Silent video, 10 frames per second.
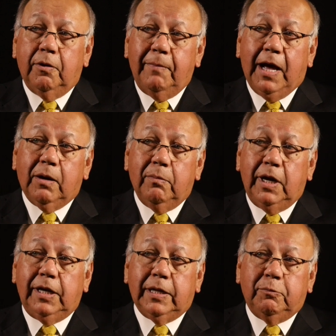the amount of
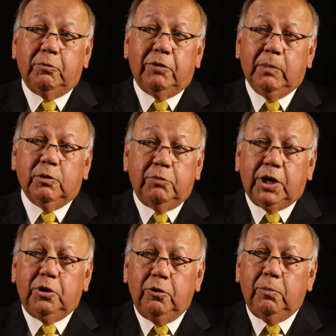money that we were able to
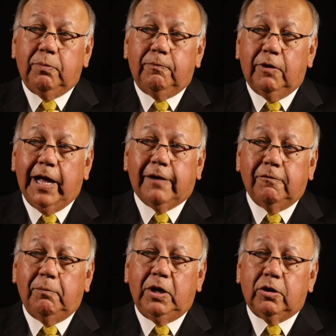recoup, for lack
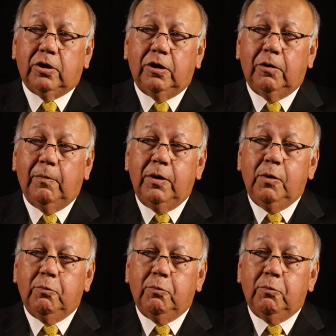of a better term.